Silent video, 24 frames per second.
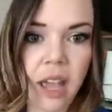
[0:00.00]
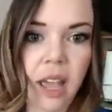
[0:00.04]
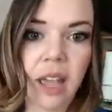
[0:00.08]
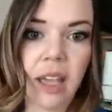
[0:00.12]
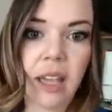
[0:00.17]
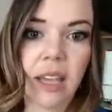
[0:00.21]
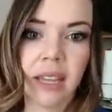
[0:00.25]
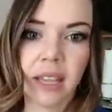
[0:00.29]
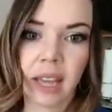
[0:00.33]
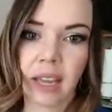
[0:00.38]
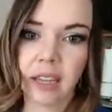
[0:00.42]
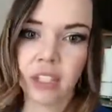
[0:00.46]

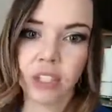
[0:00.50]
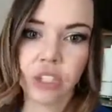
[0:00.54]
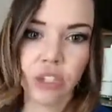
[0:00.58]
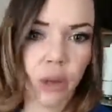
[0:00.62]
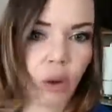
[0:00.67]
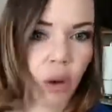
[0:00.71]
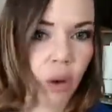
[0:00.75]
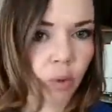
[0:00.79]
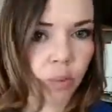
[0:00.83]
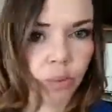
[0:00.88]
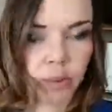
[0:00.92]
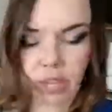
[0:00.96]
Yeah,
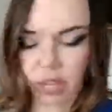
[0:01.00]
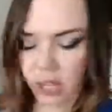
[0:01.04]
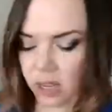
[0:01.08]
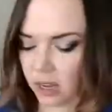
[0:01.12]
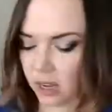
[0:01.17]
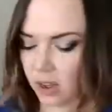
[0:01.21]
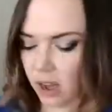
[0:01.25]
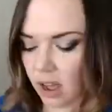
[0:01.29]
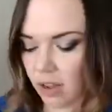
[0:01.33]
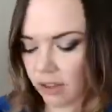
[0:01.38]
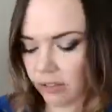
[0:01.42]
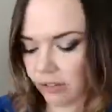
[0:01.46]
don't pick it
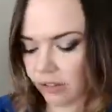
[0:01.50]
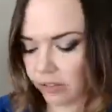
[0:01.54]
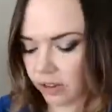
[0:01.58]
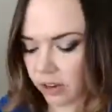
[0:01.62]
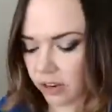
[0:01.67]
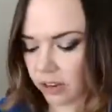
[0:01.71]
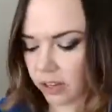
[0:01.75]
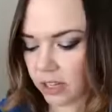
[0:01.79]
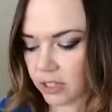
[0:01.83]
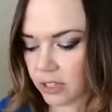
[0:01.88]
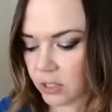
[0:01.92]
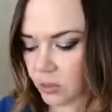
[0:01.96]
off. Your
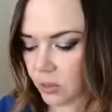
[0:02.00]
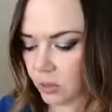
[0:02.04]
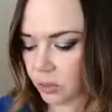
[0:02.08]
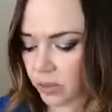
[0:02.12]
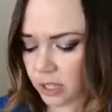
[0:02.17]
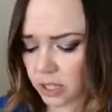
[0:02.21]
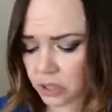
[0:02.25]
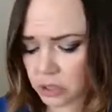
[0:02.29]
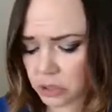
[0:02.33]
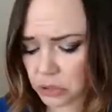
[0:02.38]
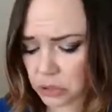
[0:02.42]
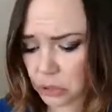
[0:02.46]
nails will be
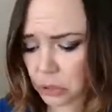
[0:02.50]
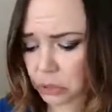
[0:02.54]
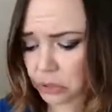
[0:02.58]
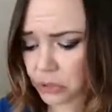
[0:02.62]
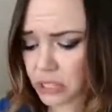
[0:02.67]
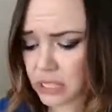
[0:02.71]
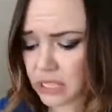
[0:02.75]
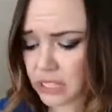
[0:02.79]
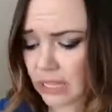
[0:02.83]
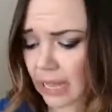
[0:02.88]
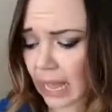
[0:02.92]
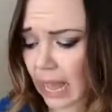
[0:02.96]
so
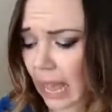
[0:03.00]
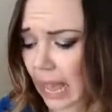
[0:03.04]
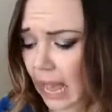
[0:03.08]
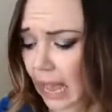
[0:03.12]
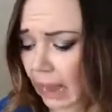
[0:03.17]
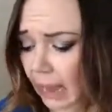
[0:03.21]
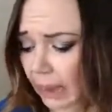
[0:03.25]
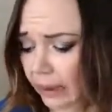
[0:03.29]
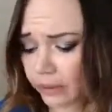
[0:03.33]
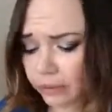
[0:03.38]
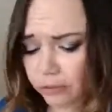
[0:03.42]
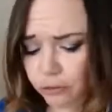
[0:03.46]

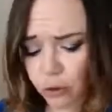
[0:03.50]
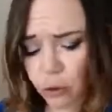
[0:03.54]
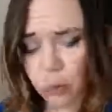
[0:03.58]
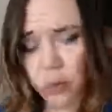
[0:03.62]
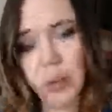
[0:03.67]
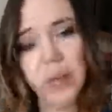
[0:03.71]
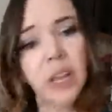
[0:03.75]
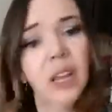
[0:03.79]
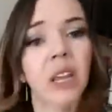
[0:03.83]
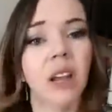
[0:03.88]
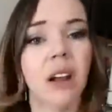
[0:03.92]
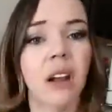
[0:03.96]
sad if you pick
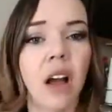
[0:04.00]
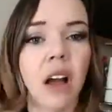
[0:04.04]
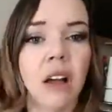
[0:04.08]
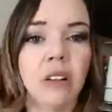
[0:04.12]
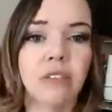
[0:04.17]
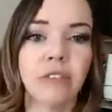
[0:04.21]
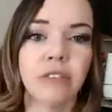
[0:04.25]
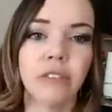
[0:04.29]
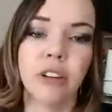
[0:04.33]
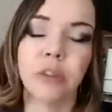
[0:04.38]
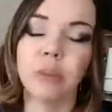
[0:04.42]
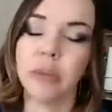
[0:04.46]
it
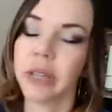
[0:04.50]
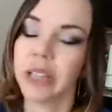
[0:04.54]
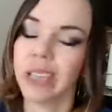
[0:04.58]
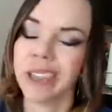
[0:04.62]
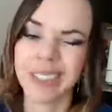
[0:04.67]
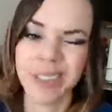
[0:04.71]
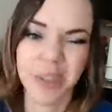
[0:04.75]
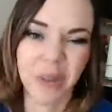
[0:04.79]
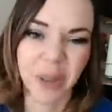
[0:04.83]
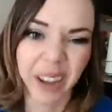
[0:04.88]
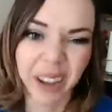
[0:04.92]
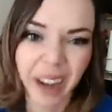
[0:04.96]
off. But guess
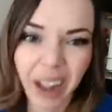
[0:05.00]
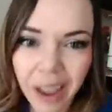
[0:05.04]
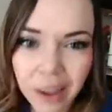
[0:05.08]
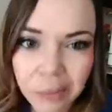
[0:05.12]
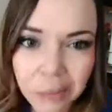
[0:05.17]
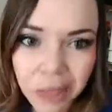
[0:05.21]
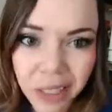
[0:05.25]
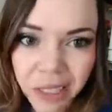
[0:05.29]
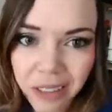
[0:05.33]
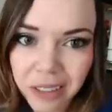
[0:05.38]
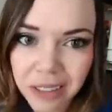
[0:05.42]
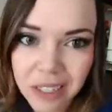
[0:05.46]
what? I'm
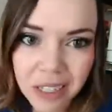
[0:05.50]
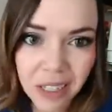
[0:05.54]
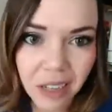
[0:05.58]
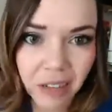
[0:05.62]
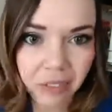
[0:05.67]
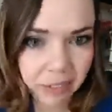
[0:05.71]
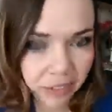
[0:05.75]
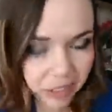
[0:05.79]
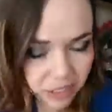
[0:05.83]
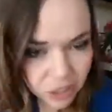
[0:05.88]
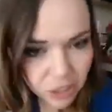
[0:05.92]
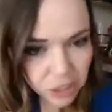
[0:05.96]
guilty of
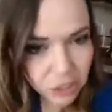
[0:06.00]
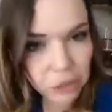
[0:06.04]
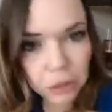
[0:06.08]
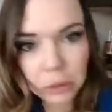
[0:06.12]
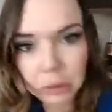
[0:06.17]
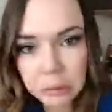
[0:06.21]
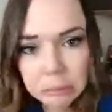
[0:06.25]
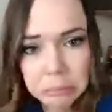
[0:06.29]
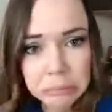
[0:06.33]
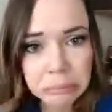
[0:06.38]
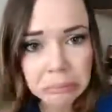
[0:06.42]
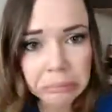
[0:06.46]
it too.
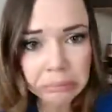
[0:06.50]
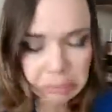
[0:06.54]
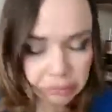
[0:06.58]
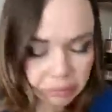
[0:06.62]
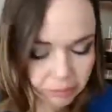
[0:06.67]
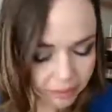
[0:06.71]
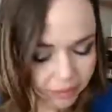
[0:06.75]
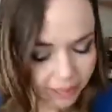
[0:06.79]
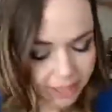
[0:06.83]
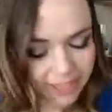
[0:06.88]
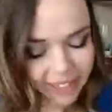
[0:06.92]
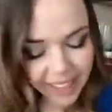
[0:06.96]

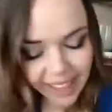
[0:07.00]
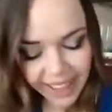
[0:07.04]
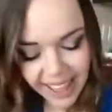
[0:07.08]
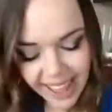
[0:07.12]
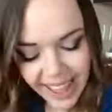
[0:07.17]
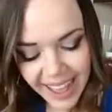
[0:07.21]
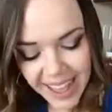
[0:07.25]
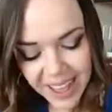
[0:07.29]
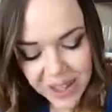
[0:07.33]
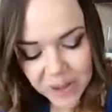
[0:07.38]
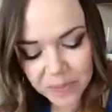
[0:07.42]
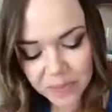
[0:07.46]

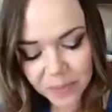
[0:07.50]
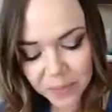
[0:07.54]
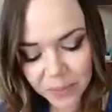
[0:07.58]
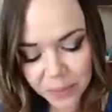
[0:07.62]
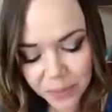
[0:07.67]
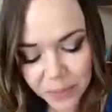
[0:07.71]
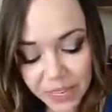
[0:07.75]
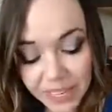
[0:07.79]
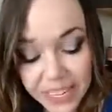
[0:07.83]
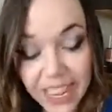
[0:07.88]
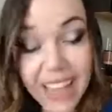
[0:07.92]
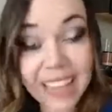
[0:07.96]

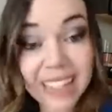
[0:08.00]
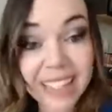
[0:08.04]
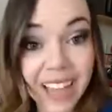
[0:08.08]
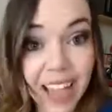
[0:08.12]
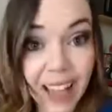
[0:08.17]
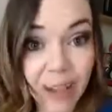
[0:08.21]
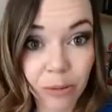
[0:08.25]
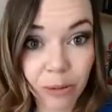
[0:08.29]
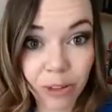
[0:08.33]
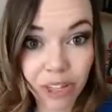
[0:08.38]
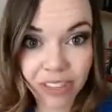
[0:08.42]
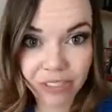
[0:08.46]
But yes, I
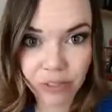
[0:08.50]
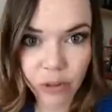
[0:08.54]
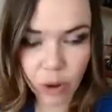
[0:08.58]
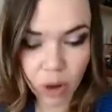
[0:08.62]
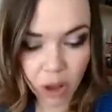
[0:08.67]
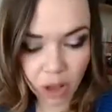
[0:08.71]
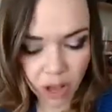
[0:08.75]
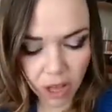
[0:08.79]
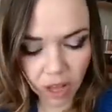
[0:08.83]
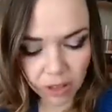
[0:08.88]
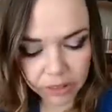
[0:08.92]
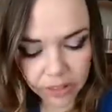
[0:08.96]
will give you
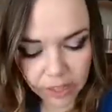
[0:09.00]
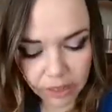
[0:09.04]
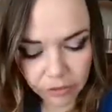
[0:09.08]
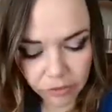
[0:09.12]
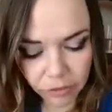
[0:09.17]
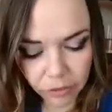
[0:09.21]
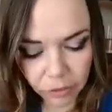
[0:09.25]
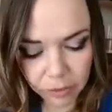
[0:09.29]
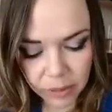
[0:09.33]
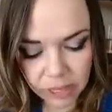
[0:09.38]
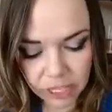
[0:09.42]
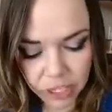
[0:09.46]
all the
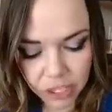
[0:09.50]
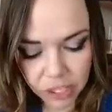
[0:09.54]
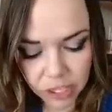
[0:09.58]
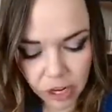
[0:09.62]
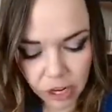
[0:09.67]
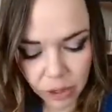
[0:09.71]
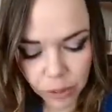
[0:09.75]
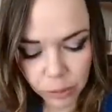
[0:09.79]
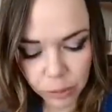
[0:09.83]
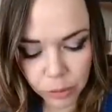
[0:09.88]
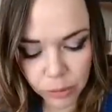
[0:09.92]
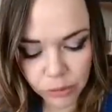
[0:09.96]
information on
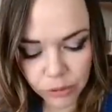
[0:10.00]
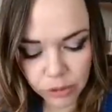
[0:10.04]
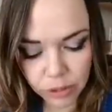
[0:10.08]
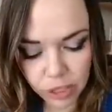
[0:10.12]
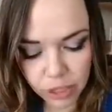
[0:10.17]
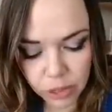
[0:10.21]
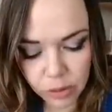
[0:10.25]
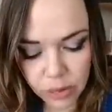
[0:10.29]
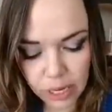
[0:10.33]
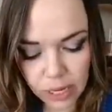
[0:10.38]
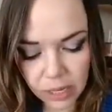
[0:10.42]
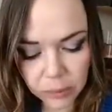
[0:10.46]
removal that you
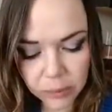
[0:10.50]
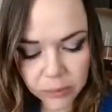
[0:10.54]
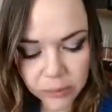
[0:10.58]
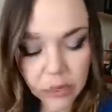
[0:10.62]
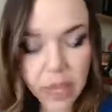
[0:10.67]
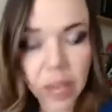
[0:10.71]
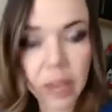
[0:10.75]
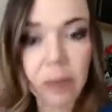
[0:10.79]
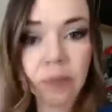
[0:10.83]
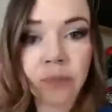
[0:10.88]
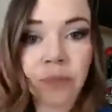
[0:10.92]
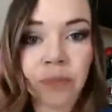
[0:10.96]
need. Okay,